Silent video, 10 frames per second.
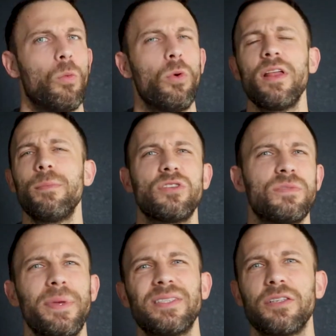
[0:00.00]
One of the
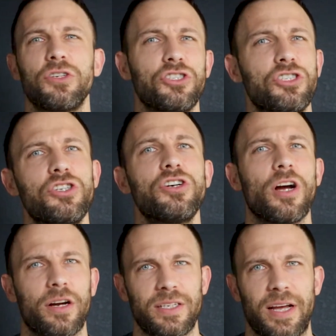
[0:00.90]
most misunderstood
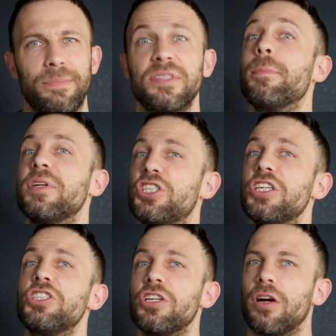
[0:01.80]
archetypes, the
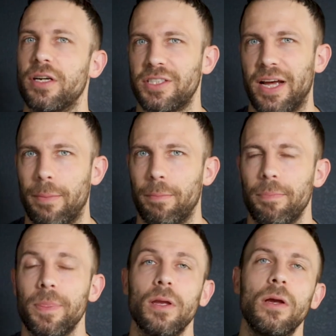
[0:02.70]
magician archetype.
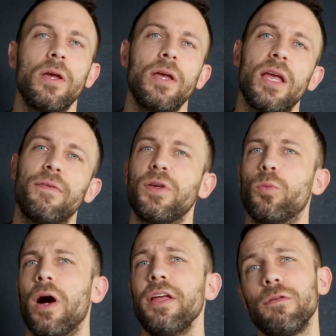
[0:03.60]
If you
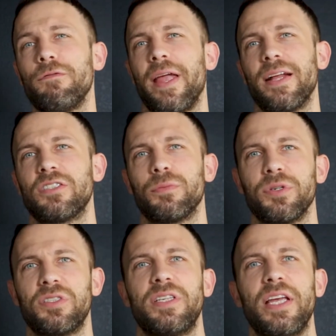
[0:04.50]
want your fans to
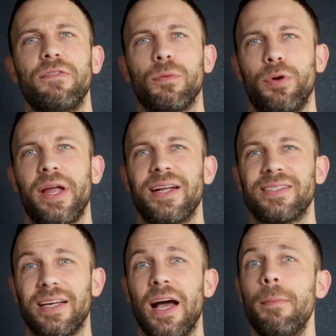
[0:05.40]
perceive your brand
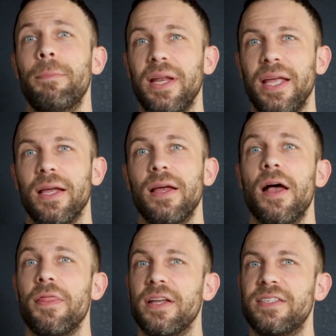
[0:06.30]
as a company
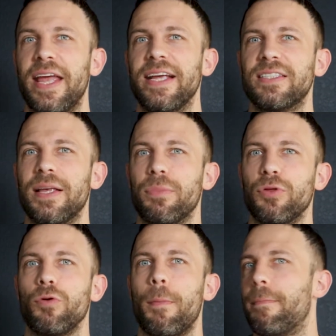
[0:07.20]
that takes them
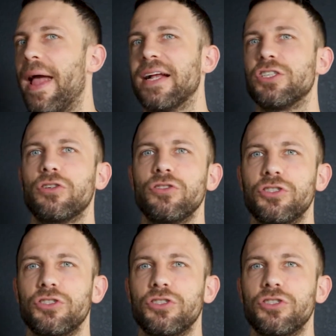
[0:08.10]
through a magical